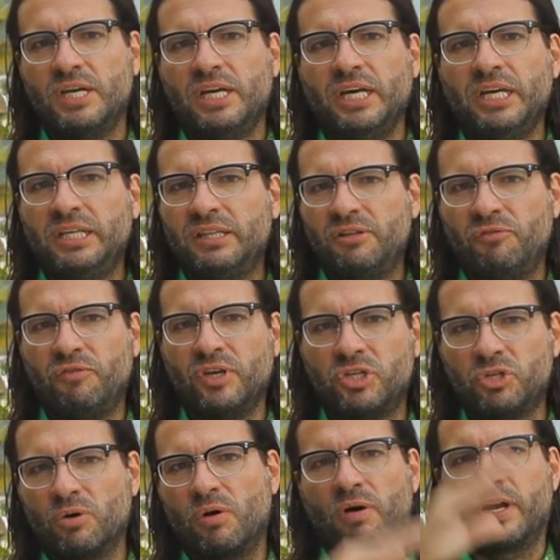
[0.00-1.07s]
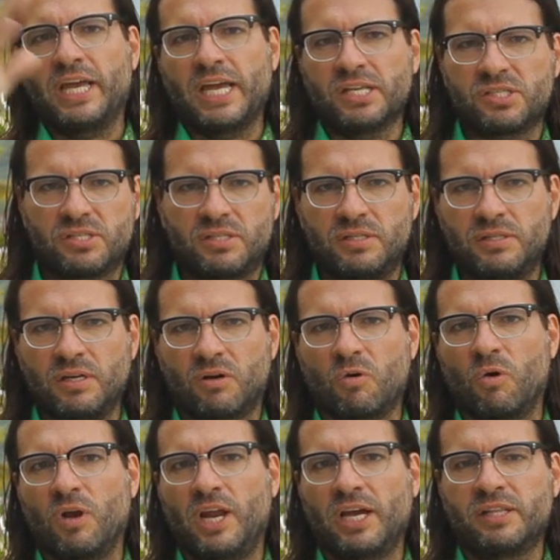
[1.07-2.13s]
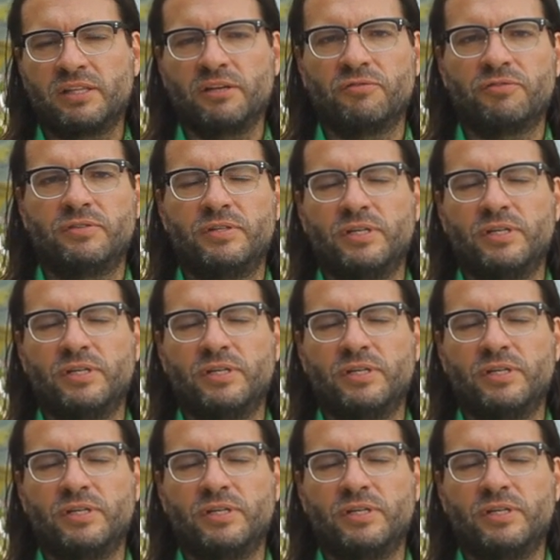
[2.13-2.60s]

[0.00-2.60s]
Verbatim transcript: individual against the collective.